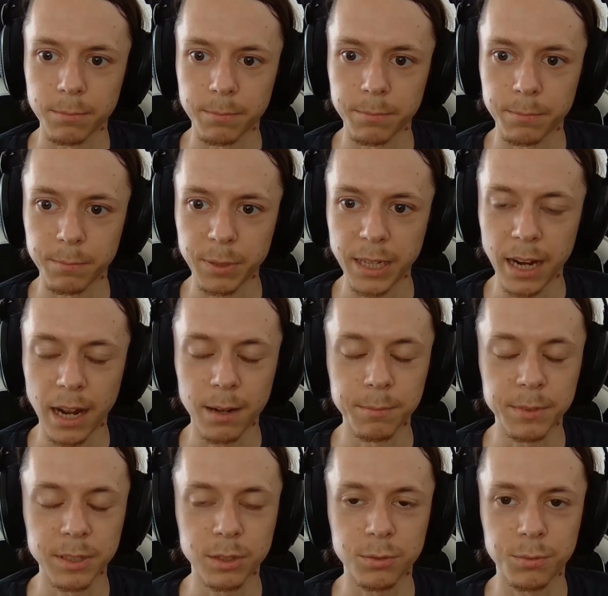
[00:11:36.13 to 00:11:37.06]

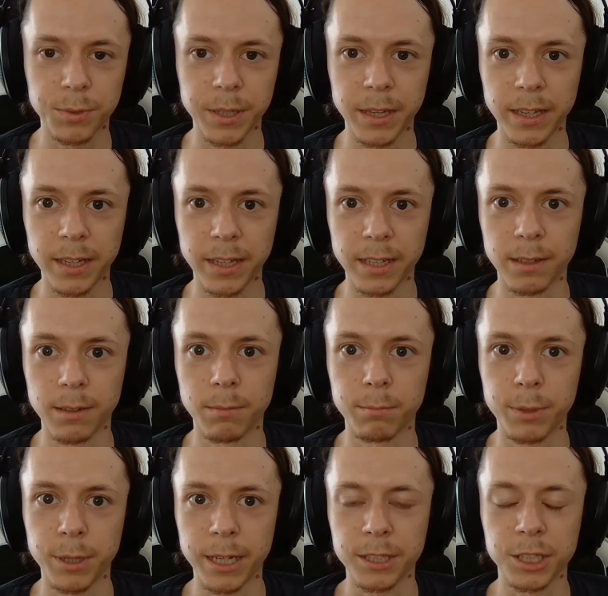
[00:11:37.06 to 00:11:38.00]
becomes really
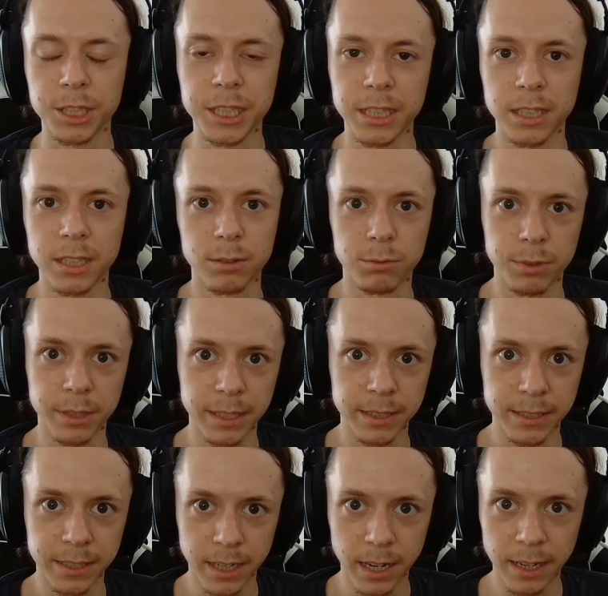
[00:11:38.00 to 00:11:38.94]
punchy and really
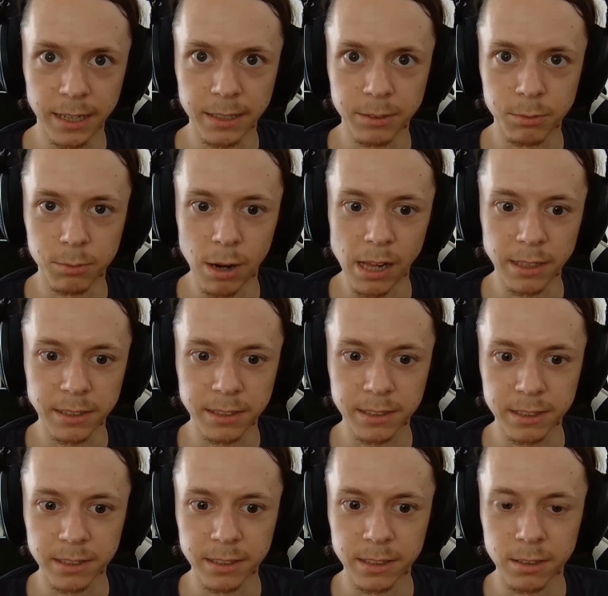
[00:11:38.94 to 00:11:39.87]
tight, while
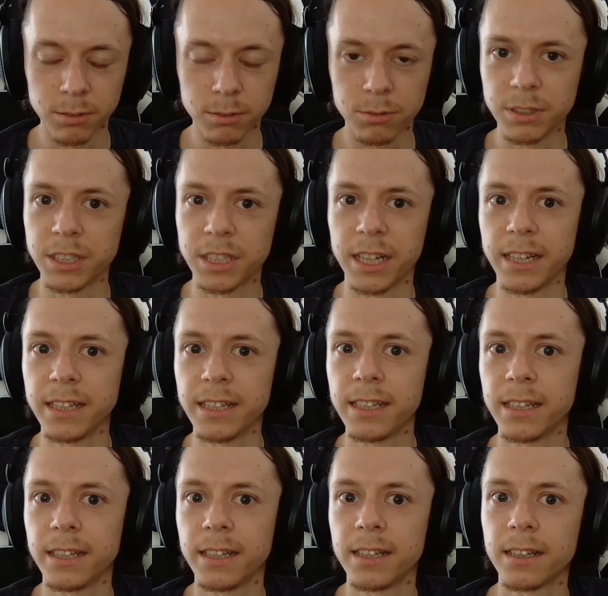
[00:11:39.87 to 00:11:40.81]
still
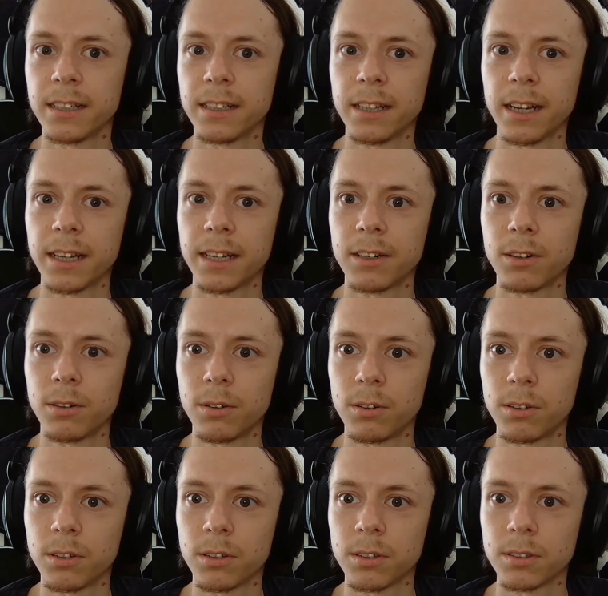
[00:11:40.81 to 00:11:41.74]
retaining like
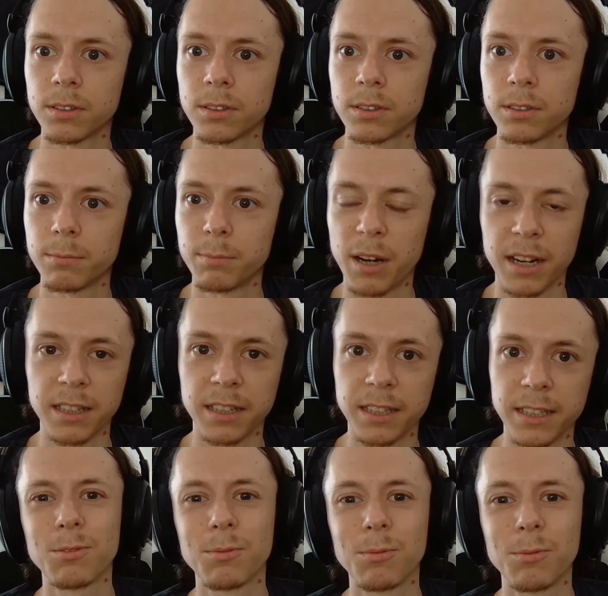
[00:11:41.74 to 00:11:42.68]
all the
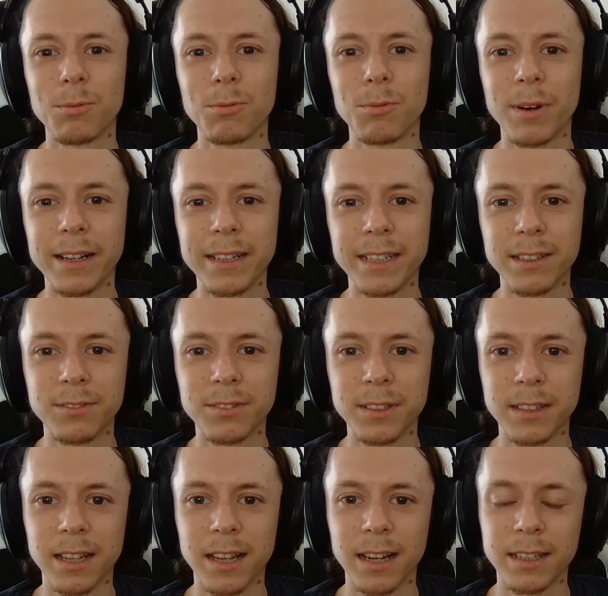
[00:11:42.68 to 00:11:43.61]
body, while
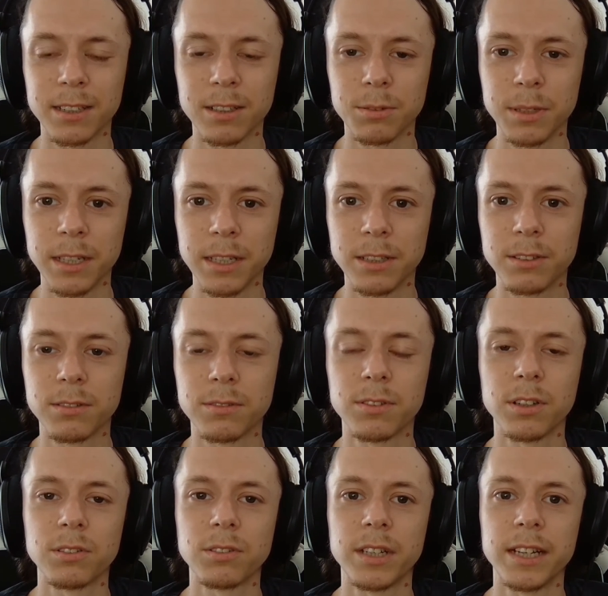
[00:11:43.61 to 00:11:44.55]
given like a really good
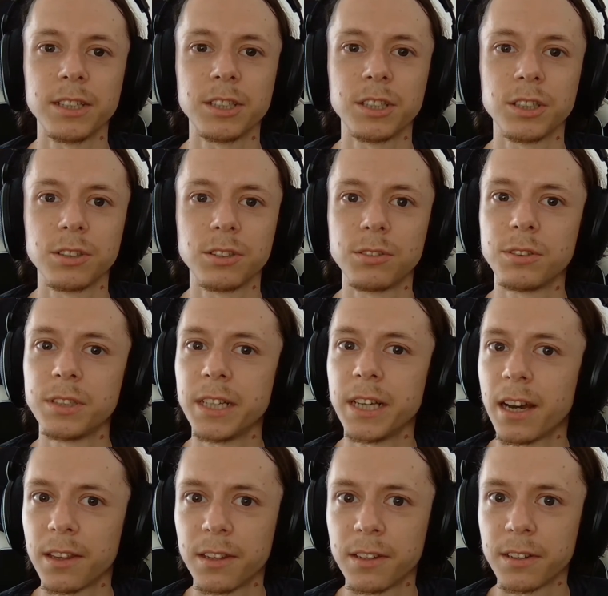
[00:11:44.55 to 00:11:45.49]
foundation to the
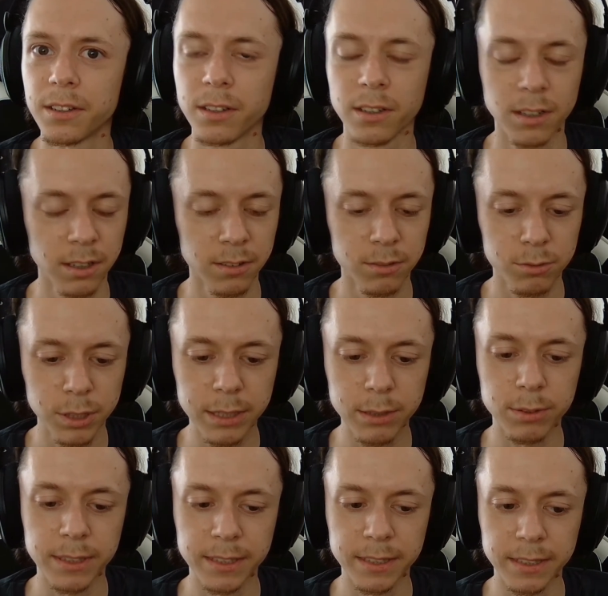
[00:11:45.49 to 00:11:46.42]
other
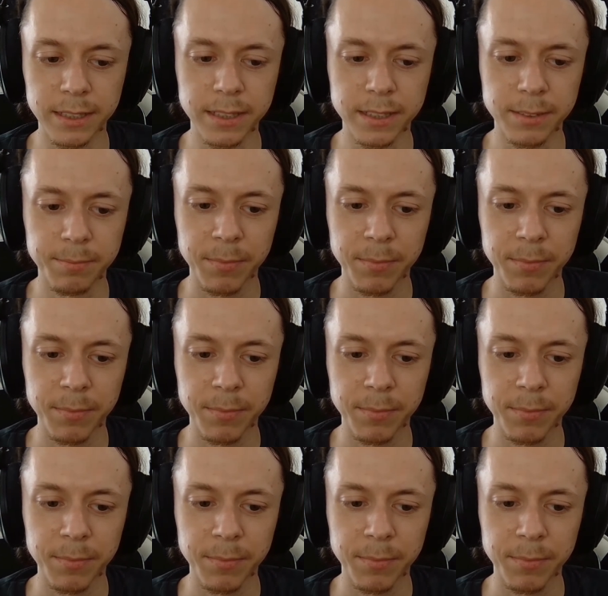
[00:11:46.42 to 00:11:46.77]
frequencies.